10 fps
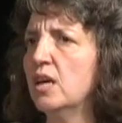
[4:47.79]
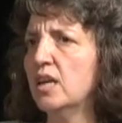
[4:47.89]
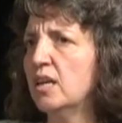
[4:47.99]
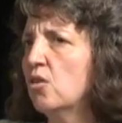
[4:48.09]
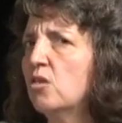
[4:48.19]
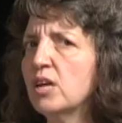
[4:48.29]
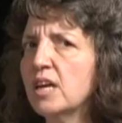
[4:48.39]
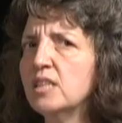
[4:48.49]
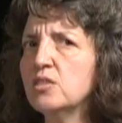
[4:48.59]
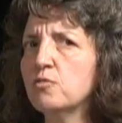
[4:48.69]
in all
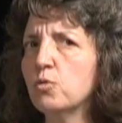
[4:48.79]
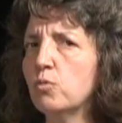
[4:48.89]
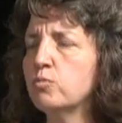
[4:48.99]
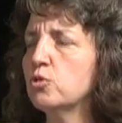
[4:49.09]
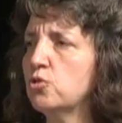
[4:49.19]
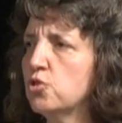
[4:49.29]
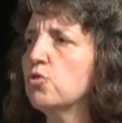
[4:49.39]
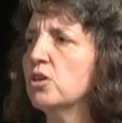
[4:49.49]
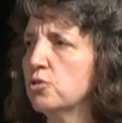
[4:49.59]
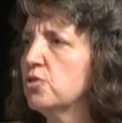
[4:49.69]
kinds of
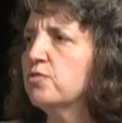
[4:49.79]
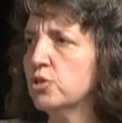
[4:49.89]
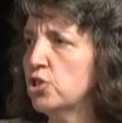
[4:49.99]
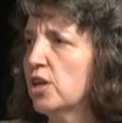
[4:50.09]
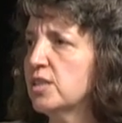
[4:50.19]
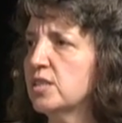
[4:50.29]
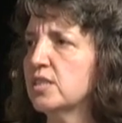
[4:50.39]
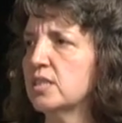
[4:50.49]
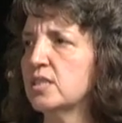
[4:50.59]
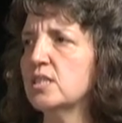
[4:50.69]
struggles for
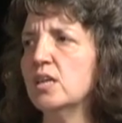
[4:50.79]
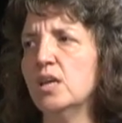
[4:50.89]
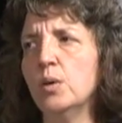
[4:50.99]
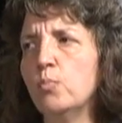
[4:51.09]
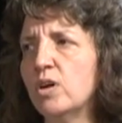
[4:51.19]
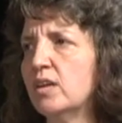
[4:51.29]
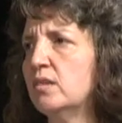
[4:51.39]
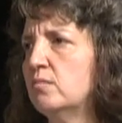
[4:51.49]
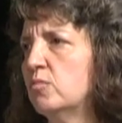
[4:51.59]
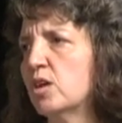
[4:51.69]
justice, but
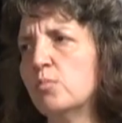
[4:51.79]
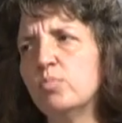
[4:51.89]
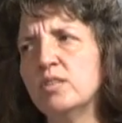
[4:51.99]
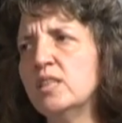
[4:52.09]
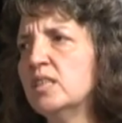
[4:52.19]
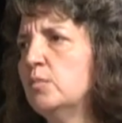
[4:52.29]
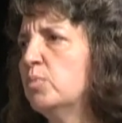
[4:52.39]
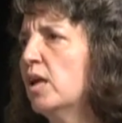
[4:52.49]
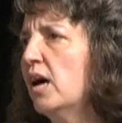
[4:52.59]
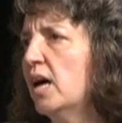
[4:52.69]
completely
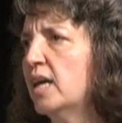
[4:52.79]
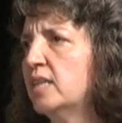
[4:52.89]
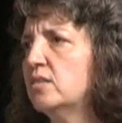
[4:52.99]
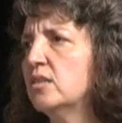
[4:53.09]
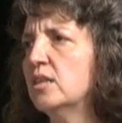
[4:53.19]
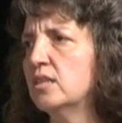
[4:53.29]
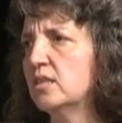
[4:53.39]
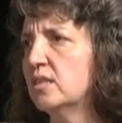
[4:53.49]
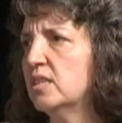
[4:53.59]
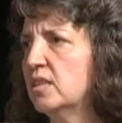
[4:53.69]
blind to
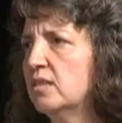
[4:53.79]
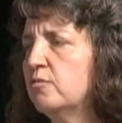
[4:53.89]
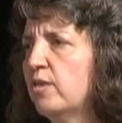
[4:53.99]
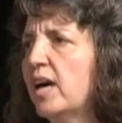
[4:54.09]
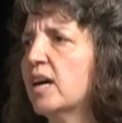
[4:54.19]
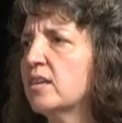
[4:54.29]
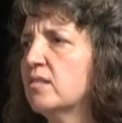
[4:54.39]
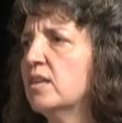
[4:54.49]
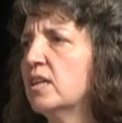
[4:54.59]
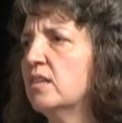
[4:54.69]
the fact
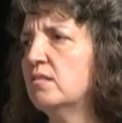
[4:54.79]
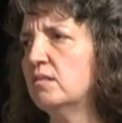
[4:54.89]
that